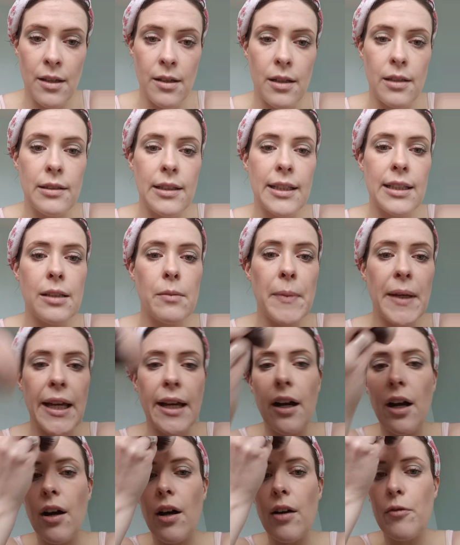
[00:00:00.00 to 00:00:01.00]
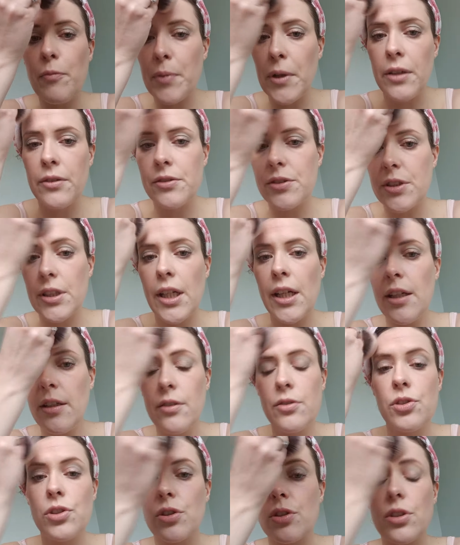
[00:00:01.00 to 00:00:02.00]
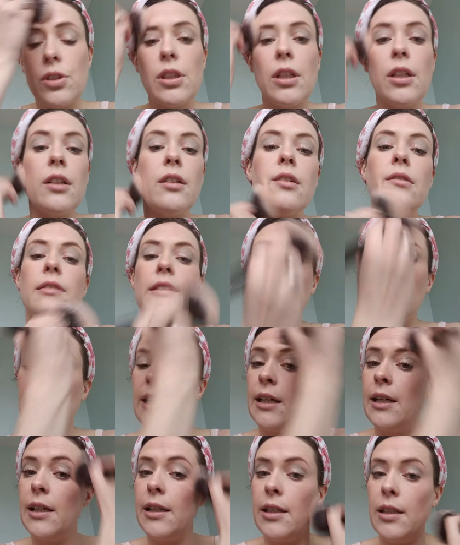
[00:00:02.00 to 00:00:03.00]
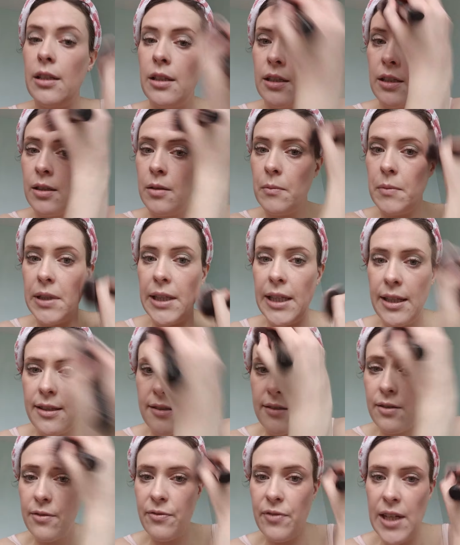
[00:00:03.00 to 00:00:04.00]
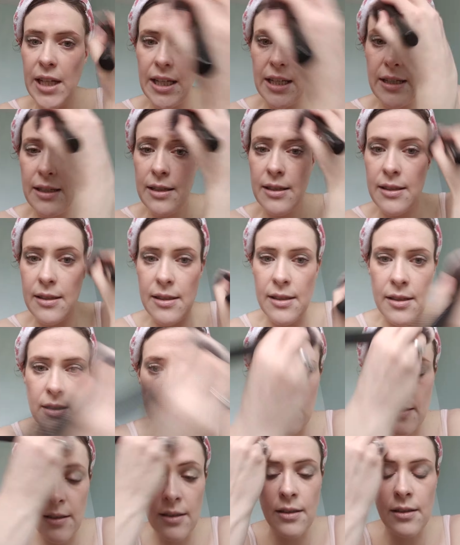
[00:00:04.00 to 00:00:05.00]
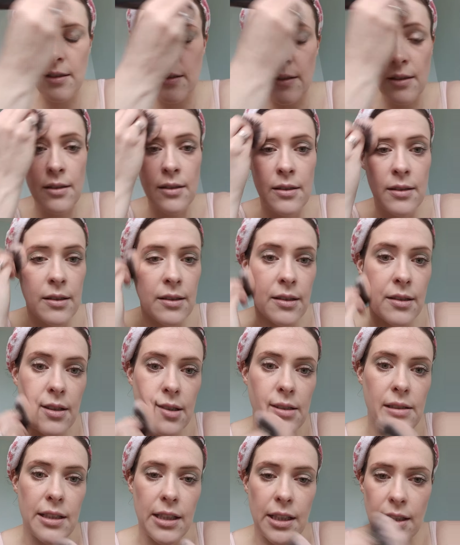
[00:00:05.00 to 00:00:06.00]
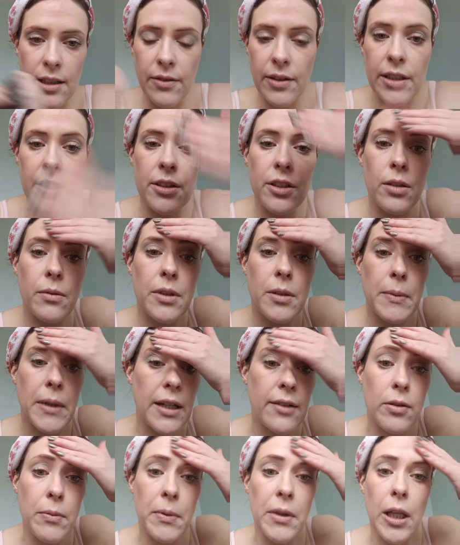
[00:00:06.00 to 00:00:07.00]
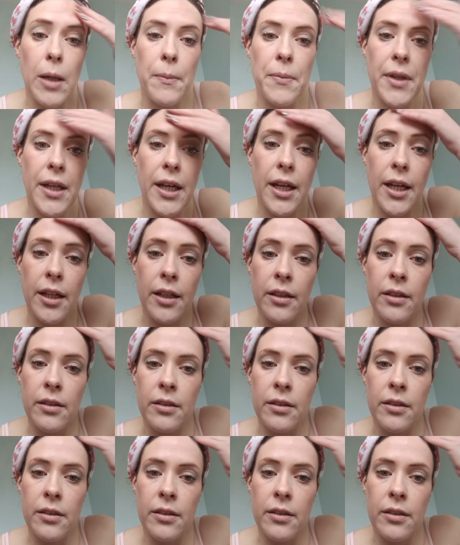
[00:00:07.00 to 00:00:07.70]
a little bit of bronzer just on the high planes of the face. I think I've ended up with a bit of a blob there.